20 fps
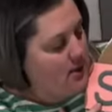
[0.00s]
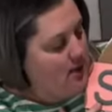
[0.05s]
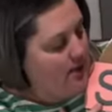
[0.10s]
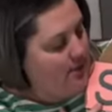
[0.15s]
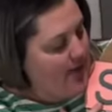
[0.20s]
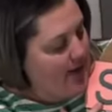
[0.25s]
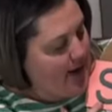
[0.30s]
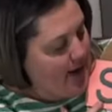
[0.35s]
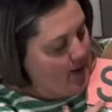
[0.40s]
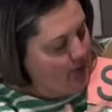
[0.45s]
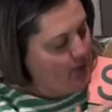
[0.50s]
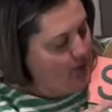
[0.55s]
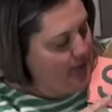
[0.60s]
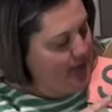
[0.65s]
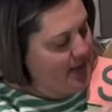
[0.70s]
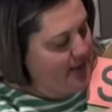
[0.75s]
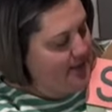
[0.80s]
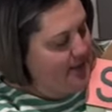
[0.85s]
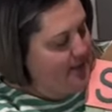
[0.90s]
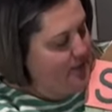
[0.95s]
if I count the
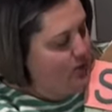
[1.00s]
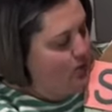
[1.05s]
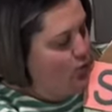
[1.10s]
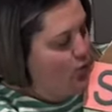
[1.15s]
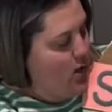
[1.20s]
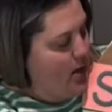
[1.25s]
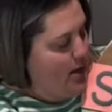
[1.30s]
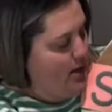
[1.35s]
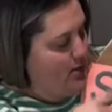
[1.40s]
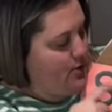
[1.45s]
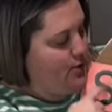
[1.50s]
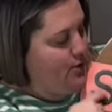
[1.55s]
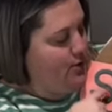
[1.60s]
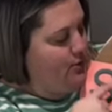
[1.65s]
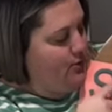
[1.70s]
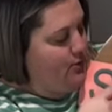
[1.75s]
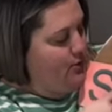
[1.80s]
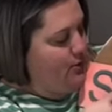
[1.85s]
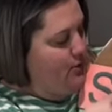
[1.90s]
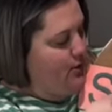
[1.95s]
pieces, 1,
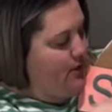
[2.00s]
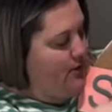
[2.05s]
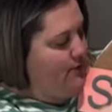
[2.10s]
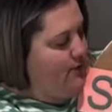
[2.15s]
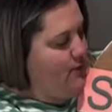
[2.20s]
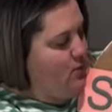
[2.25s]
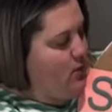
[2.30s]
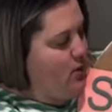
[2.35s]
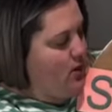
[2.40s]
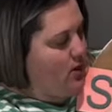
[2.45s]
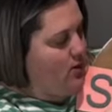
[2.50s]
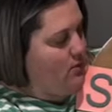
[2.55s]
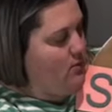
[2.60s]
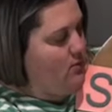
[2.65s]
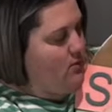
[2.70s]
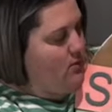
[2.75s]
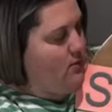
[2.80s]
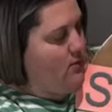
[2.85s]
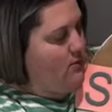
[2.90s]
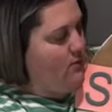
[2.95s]
2, 3, 4,
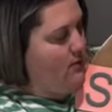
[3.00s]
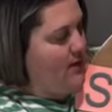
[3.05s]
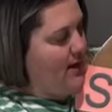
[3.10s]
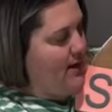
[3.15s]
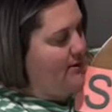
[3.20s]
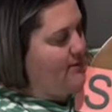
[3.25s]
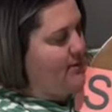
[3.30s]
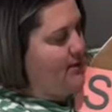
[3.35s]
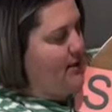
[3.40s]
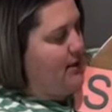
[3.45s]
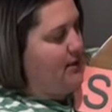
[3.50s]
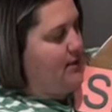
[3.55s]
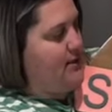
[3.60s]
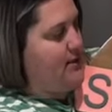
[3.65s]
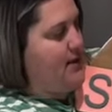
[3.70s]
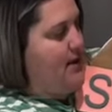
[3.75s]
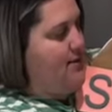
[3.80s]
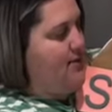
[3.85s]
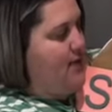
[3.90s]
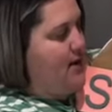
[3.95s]
5, 6,
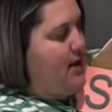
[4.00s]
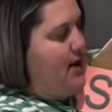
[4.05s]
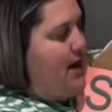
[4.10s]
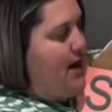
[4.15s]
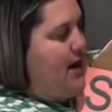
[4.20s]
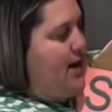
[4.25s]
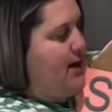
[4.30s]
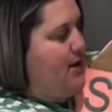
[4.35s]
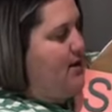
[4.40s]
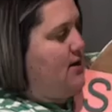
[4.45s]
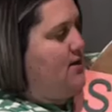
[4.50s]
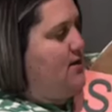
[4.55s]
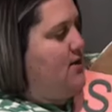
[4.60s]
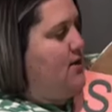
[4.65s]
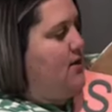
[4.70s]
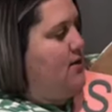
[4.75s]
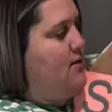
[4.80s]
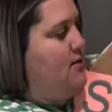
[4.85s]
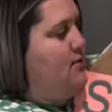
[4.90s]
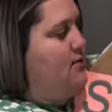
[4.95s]
7, 8,
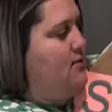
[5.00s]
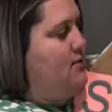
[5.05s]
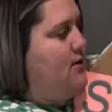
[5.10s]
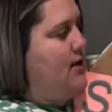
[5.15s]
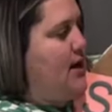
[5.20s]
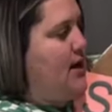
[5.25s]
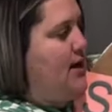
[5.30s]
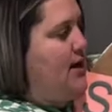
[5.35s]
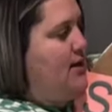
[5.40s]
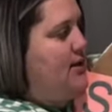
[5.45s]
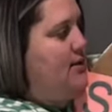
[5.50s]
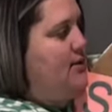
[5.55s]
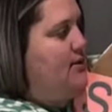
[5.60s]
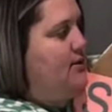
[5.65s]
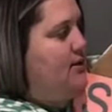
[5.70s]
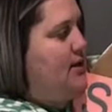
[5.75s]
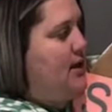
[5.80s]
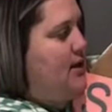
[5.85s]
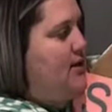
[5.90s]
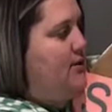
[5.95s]
9,
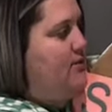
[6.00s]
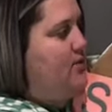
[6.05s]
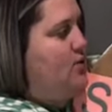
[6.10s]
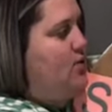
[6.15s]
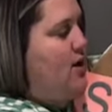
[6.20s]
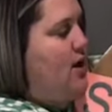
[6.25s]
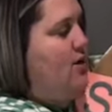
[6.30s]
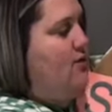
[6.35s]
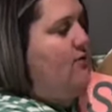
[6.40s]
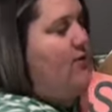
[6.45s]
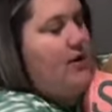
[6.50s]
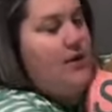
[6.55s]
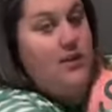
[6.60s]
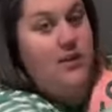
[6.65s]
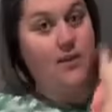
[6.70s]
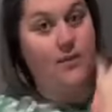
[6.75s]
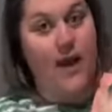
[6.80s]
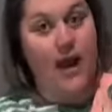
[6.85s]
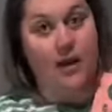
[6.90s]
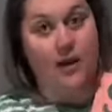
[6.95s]
10, 11, 12, and in
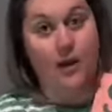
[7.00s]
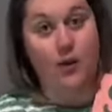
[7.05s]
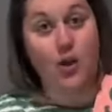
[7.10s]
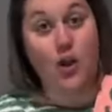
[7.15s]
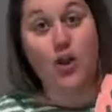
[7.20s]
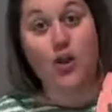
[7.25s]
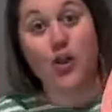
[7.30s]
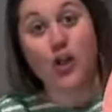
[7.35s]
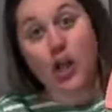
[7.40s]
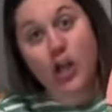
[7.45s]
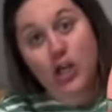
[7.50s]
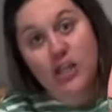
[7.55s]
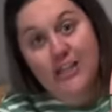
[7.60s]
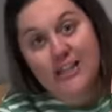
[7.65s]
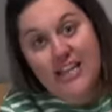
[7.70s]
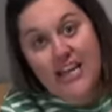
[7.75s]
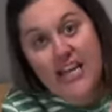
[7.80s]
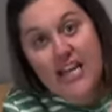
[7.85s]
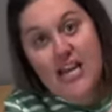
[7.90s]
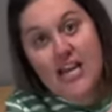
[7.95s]
the background,
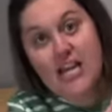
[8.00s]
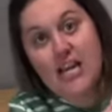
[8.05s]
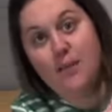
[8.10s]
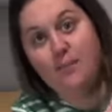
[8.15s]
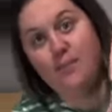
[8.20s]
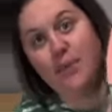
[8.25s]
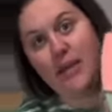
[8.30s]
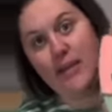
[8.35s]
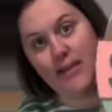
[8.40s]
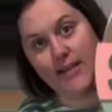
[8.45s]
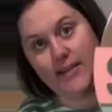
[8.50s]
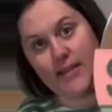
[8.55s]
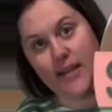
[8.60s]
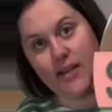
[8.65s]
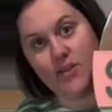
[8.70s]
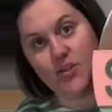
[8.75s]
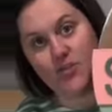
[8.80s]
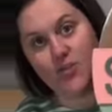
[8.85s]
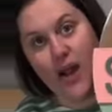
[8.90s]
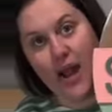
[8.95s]
13
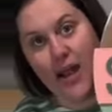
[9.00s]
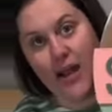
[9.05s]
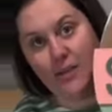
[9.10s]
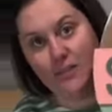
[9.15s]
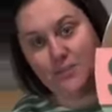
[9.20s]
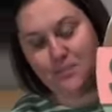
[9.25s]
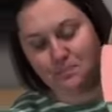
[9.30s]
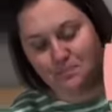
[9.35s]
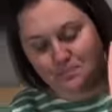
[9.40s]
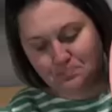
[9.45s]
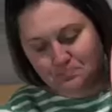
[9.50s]
pieces, right?